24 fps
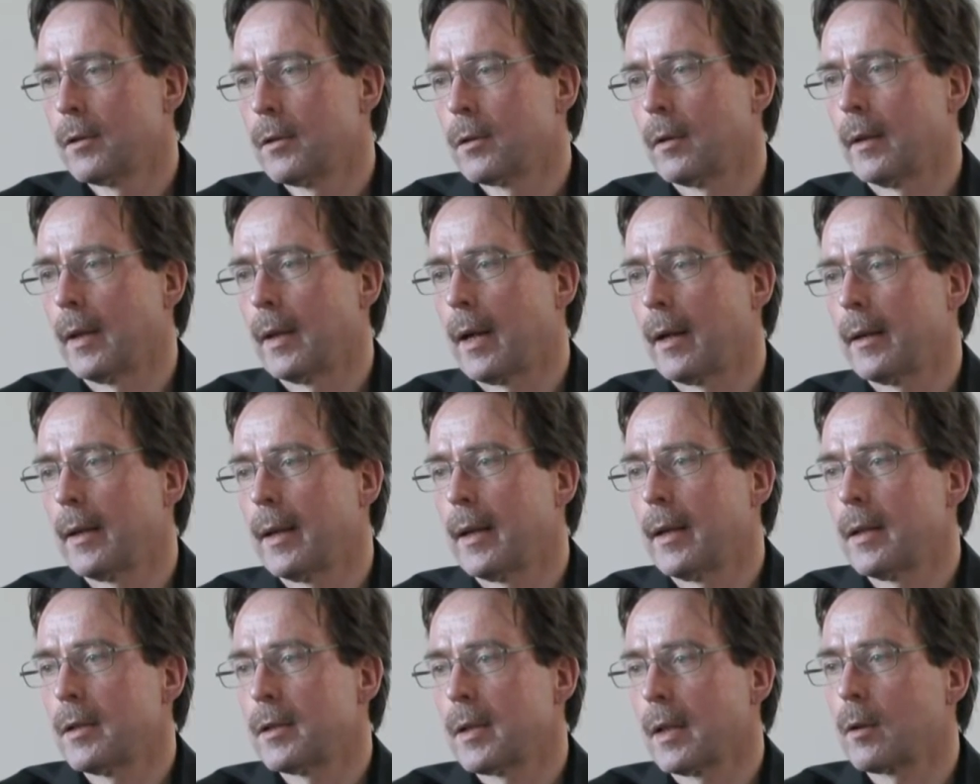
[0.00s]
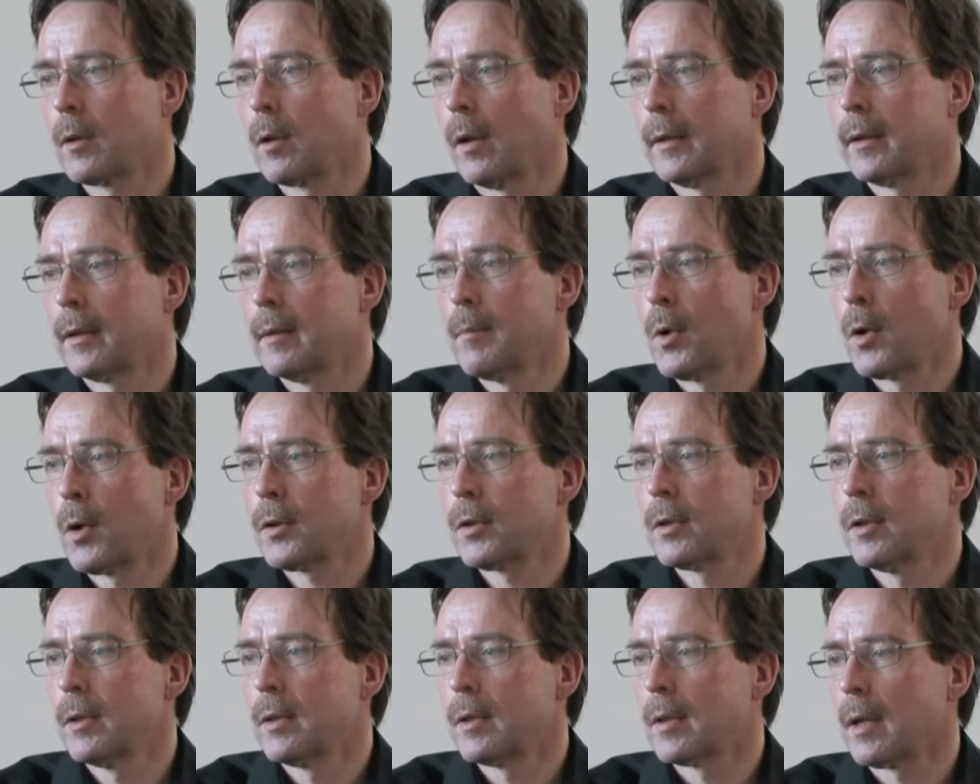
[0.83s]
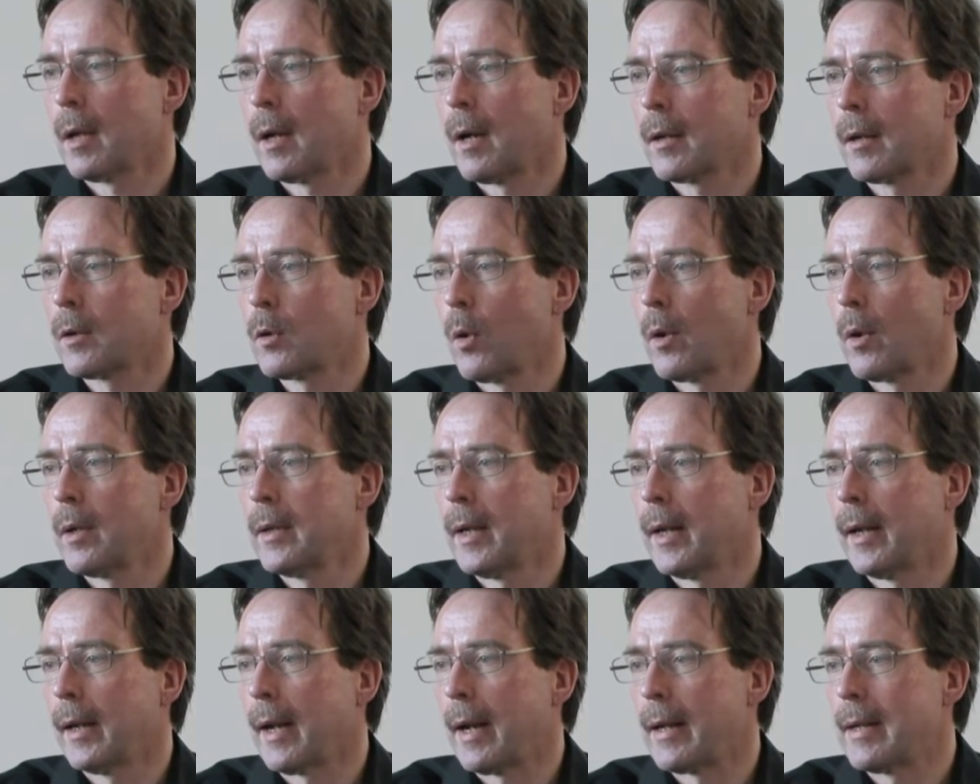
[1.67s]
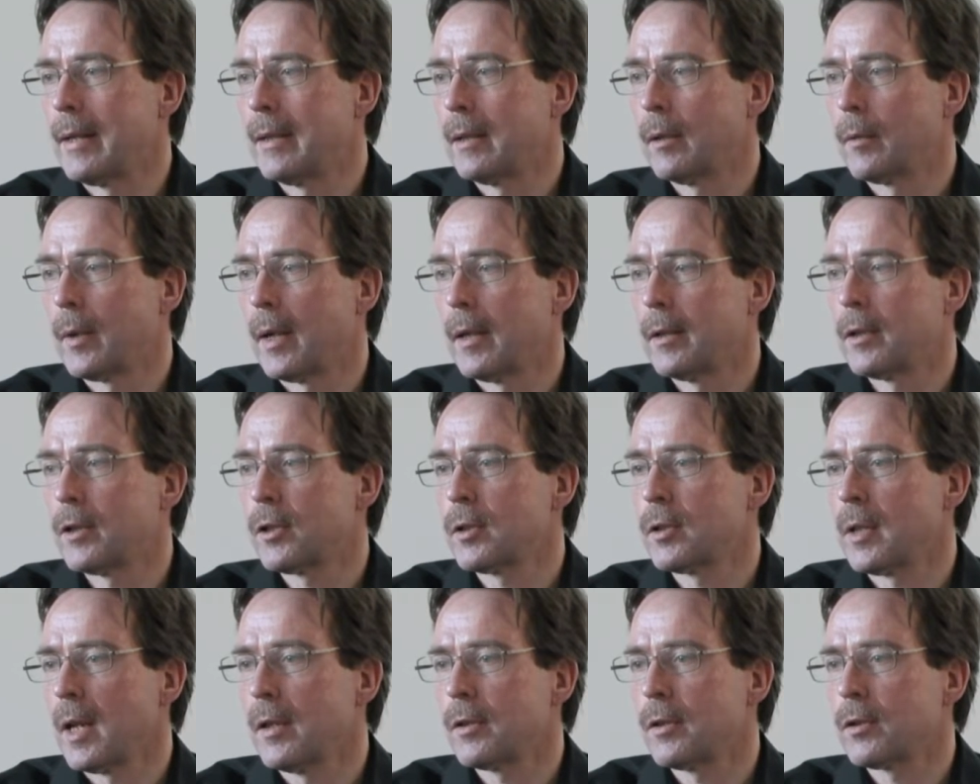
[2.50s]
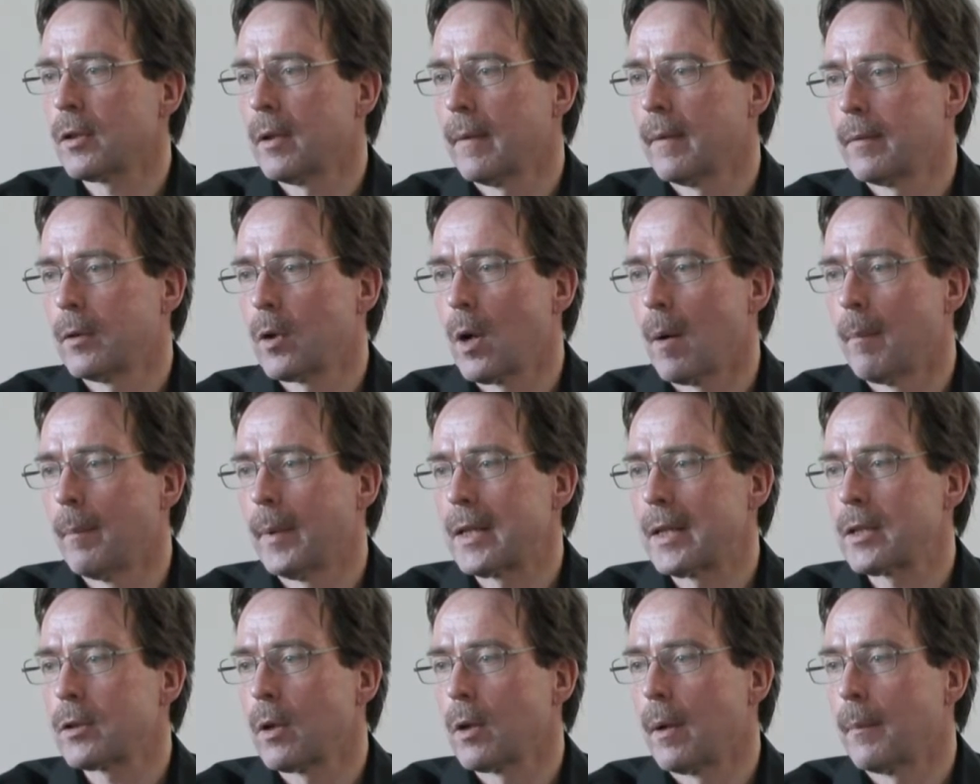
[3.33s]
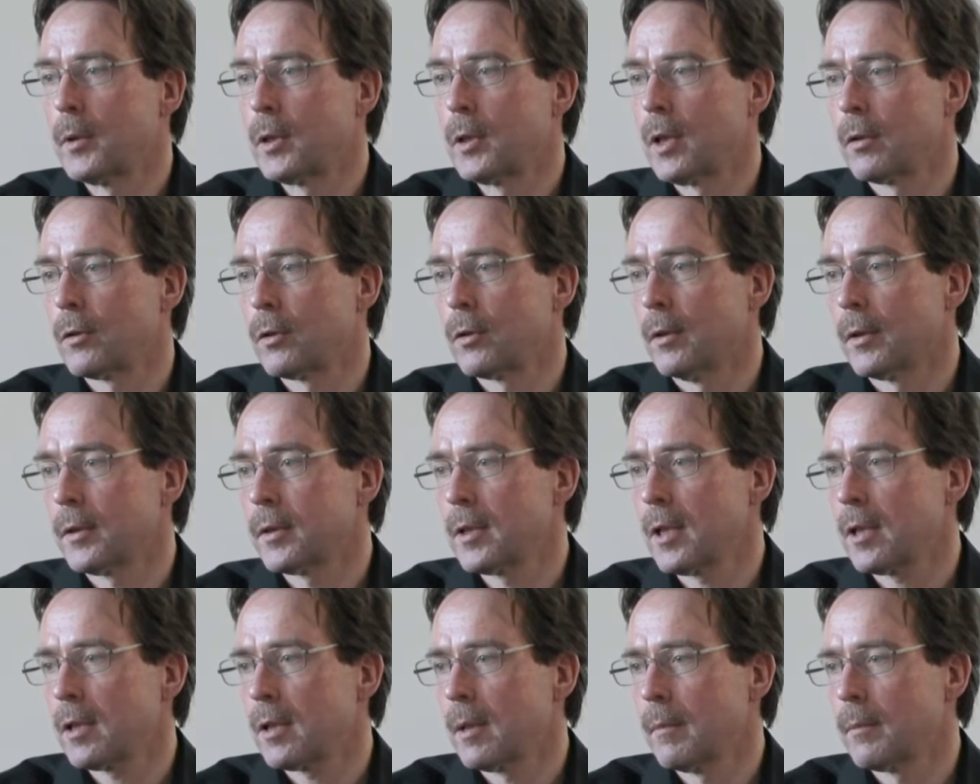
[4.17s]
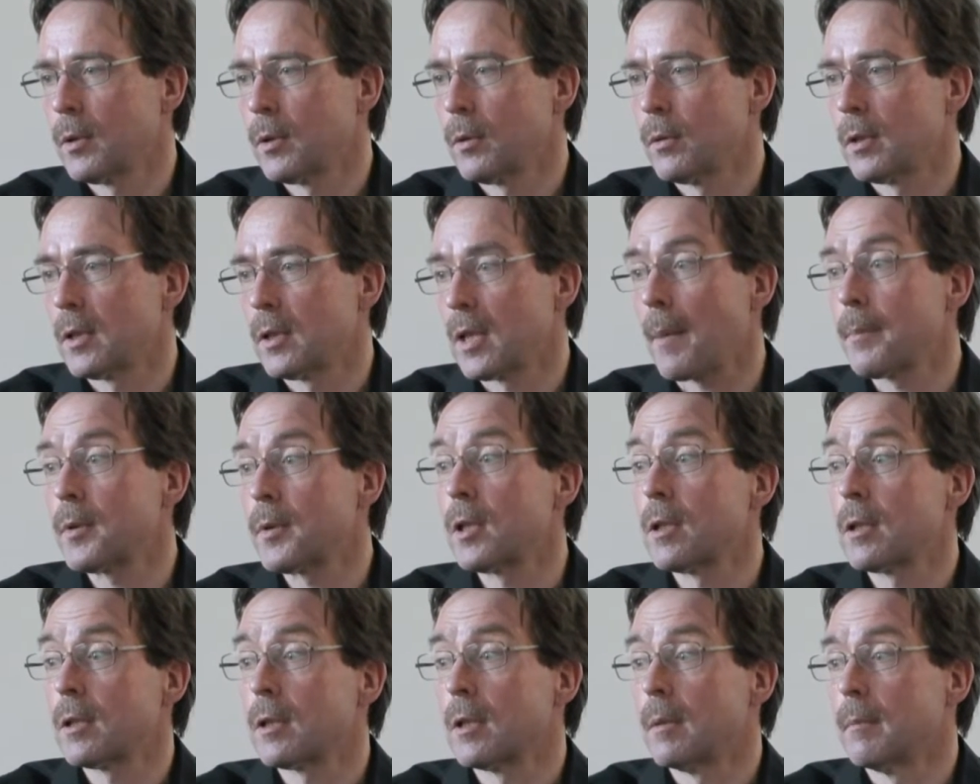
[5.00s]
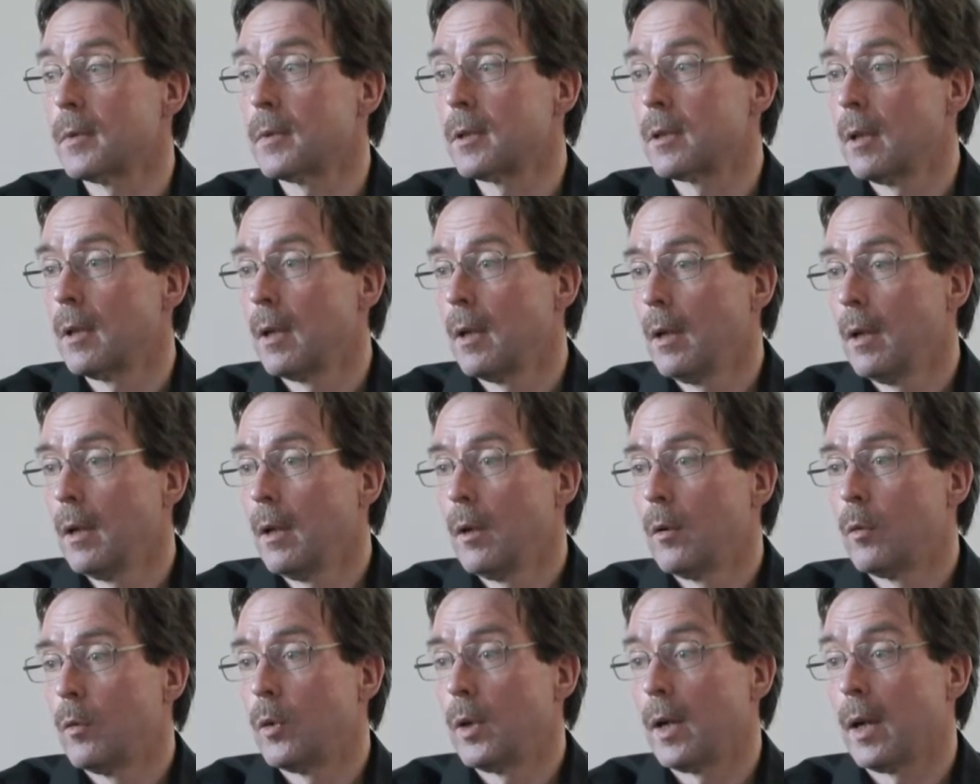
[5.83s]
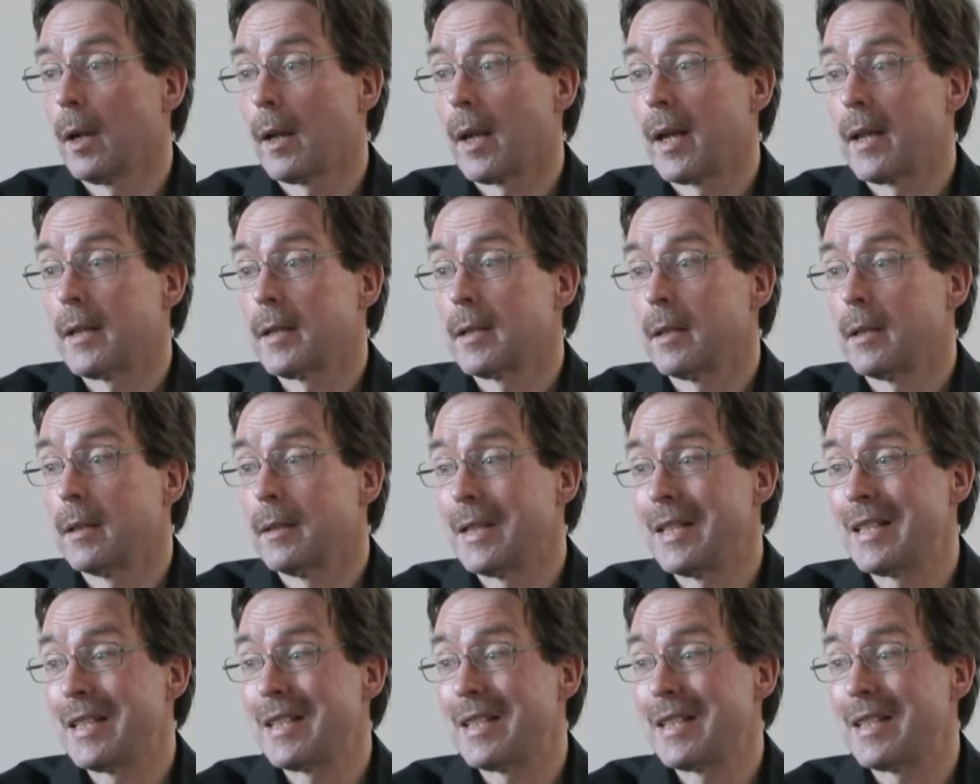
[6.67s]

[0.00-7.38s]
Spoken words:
So the idea is that collective emotions are coordinated integrated states of complex computational systems whose subsystems realize